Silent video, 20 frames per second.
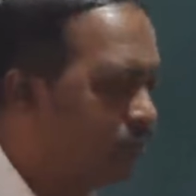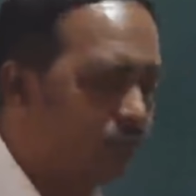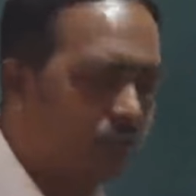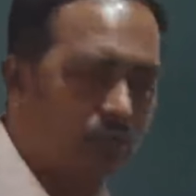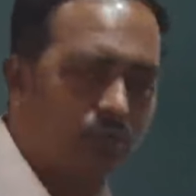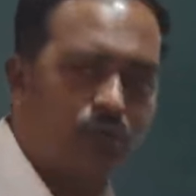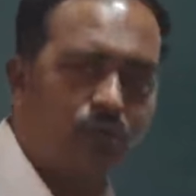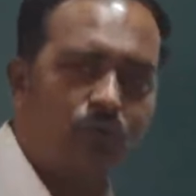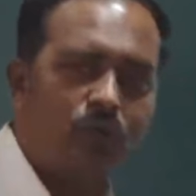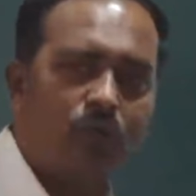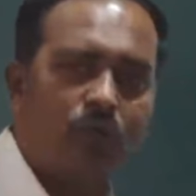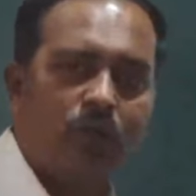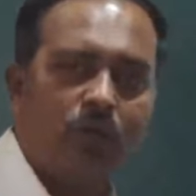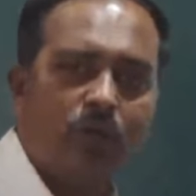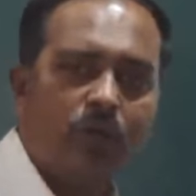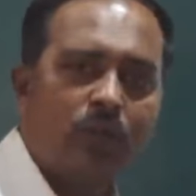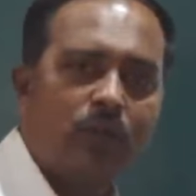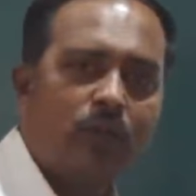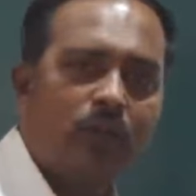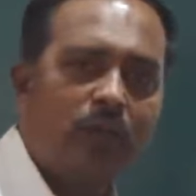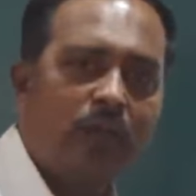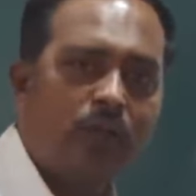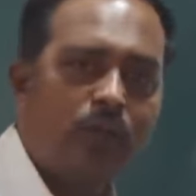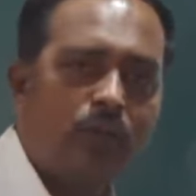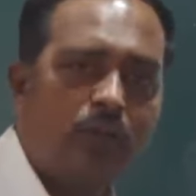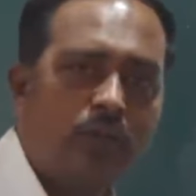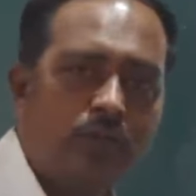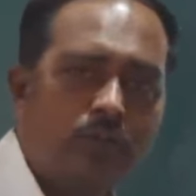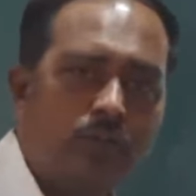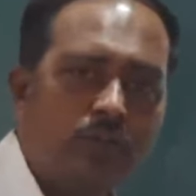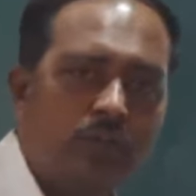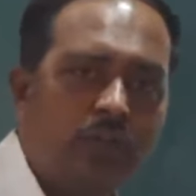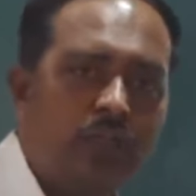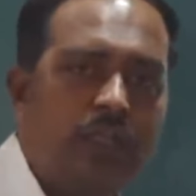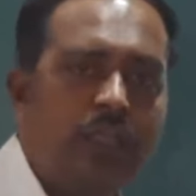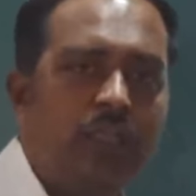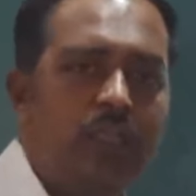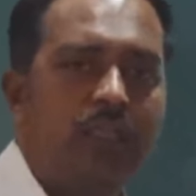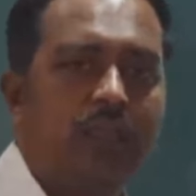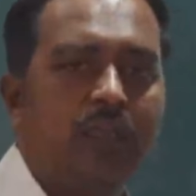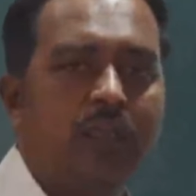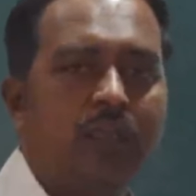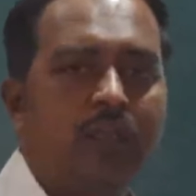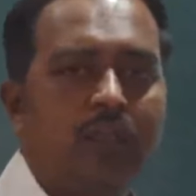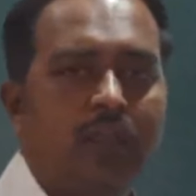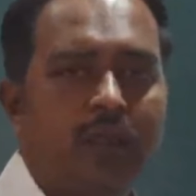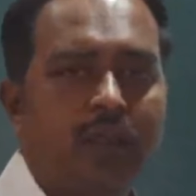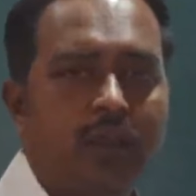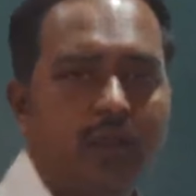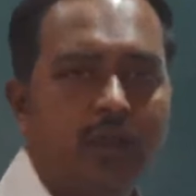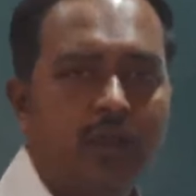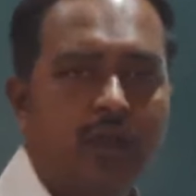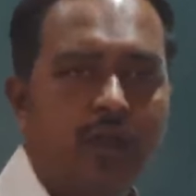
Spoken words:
So they are not only